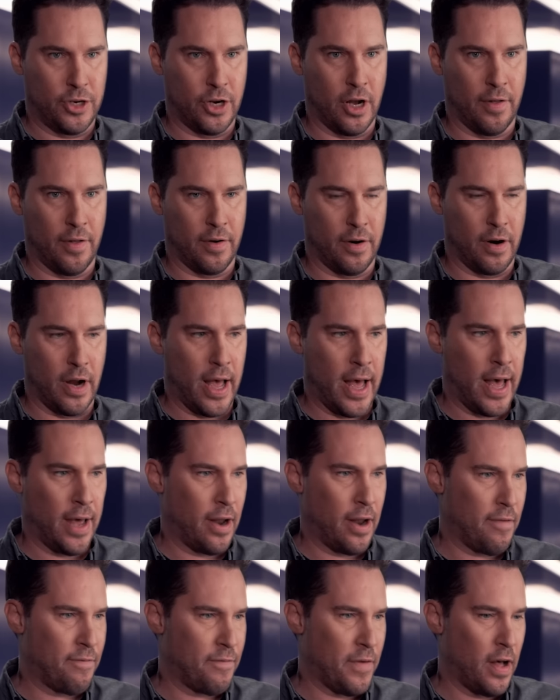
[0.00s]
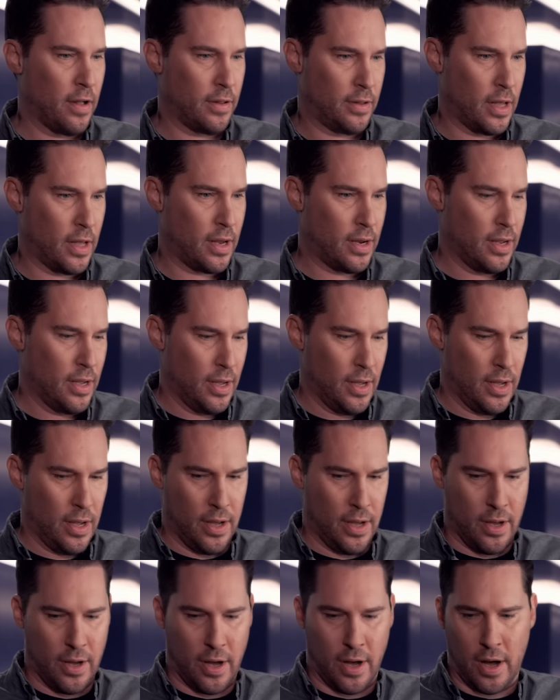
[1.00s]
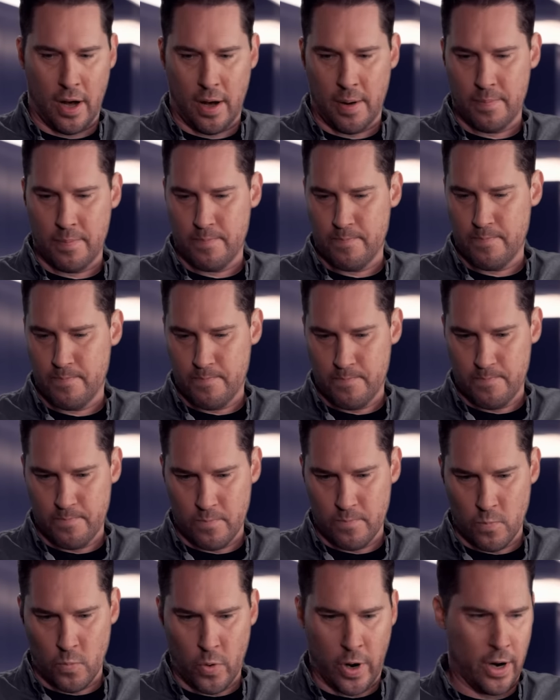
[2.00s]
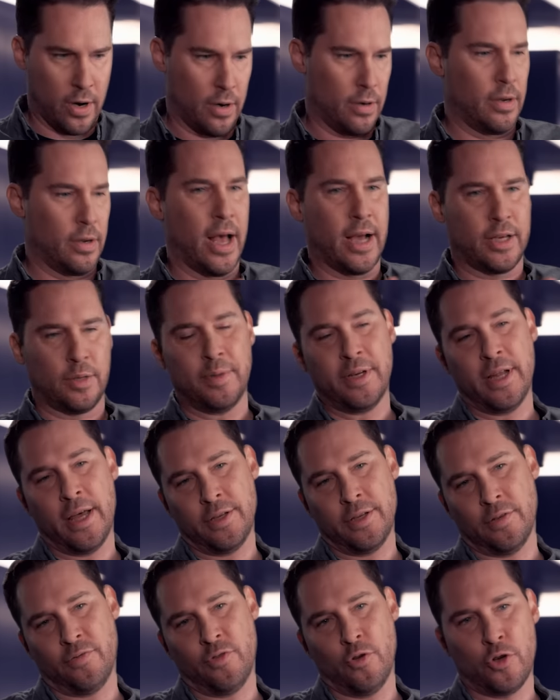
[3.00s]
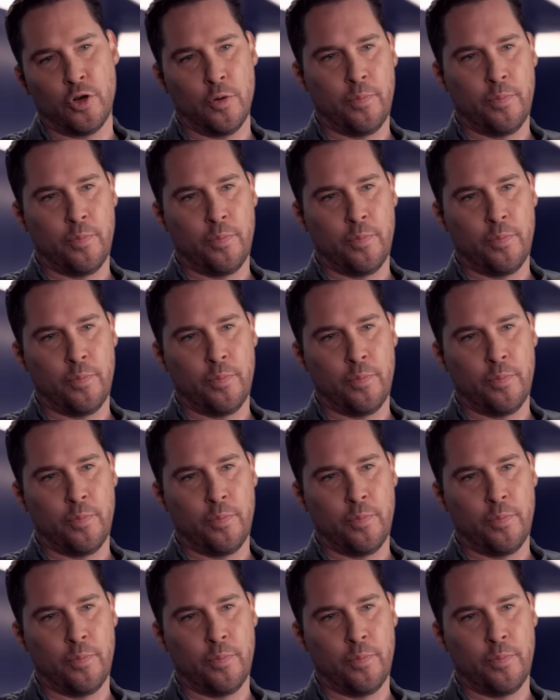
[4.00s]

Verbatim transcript: X Men movie director Bryan Singer is serving as producer on the new show, along